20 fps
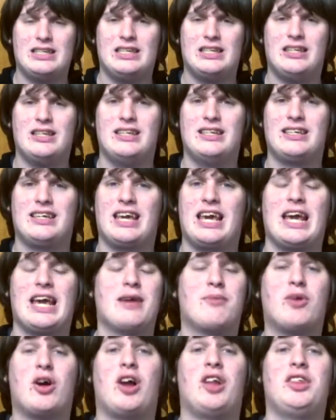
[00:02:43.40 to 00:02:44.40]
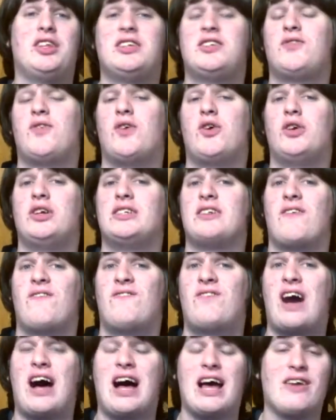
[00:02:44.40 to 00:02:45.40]
The camera on this phone is a
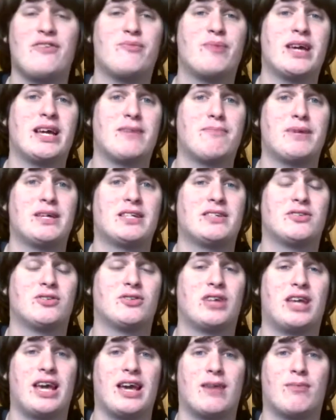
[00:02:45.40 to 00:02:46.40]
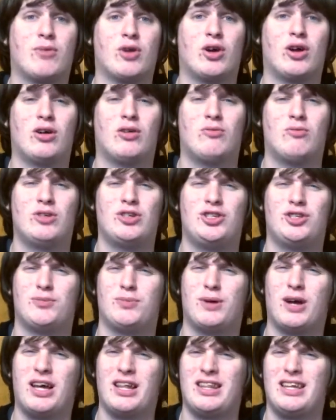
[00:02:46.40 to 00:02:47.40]
5-megapixel camera, which you're
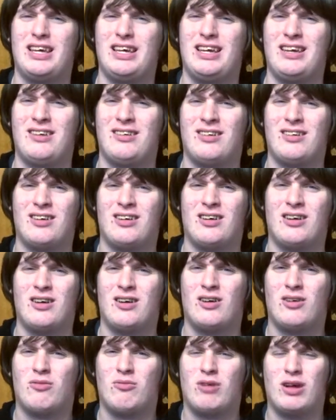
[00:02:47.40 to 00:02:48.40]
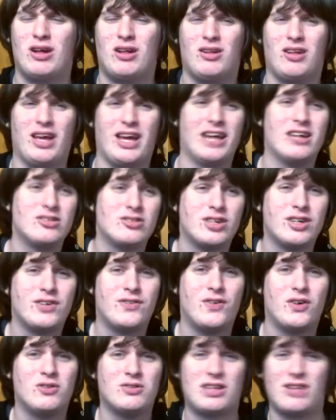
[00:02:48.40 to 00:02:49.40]
probably thinking, well, Android
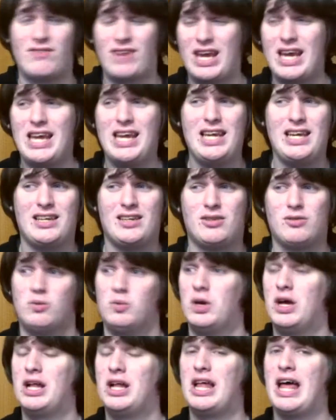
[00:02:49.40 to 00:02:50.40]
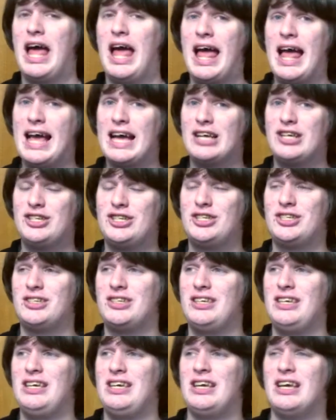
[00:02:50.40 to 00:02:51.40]
phones have 8. Well,
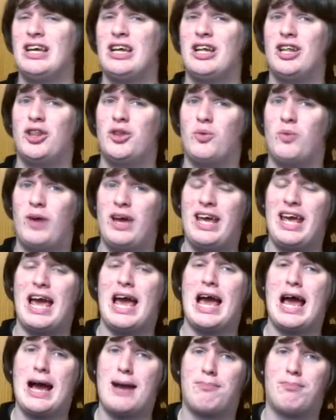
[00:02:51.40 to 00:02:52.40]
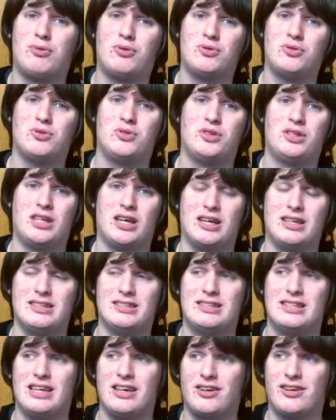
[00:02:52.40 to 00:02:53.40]
actually, the way Apple
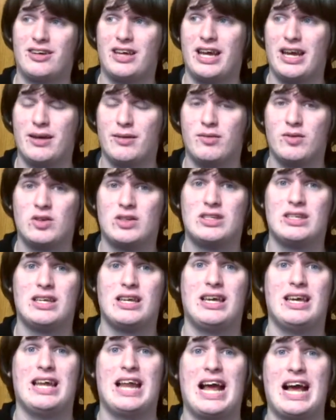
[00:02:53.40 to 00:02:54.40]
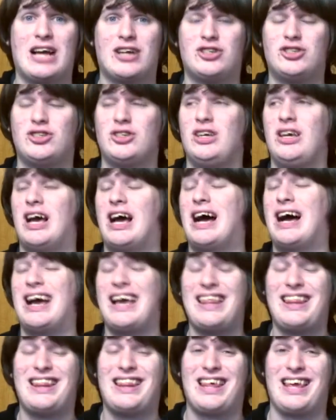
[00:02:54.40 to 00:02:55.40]
does their cameras, it actually,
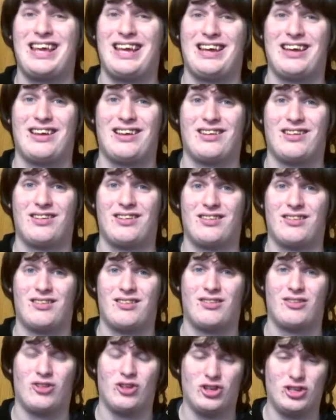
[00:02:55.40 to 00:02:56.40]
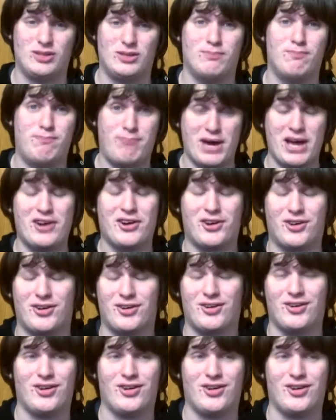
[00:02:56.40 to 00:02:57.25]
I think, looks better